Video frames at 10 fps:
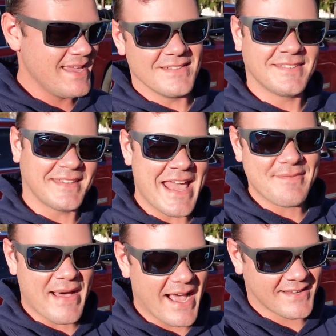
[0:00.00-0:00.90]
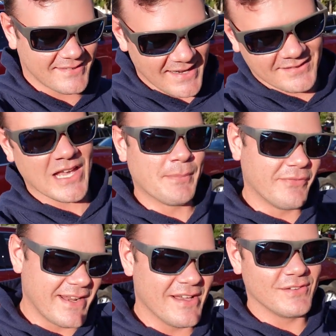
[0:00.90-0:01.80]
then stand by, because the next couple
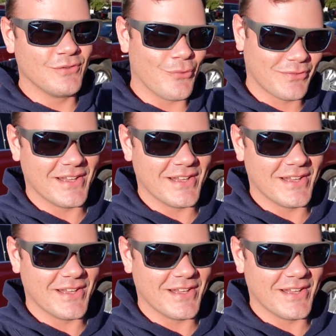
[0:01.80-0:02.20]
videos Norm's